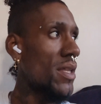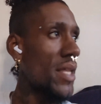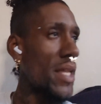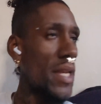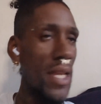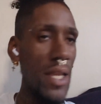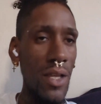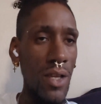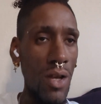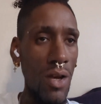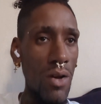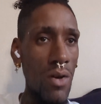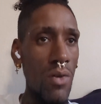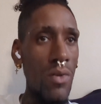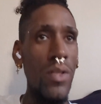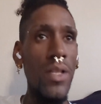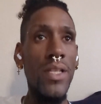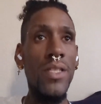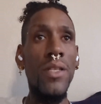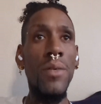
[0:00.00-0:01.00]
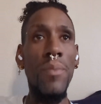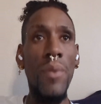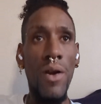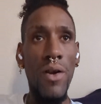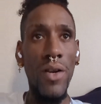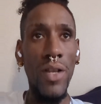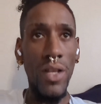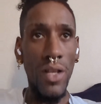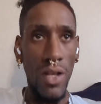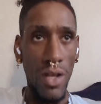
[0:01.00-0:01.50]
Let it go, let the
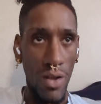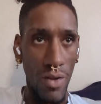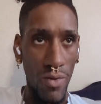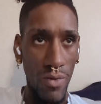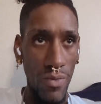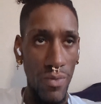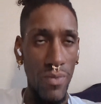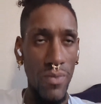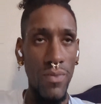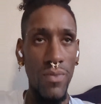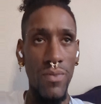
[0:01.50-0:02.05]
burden go.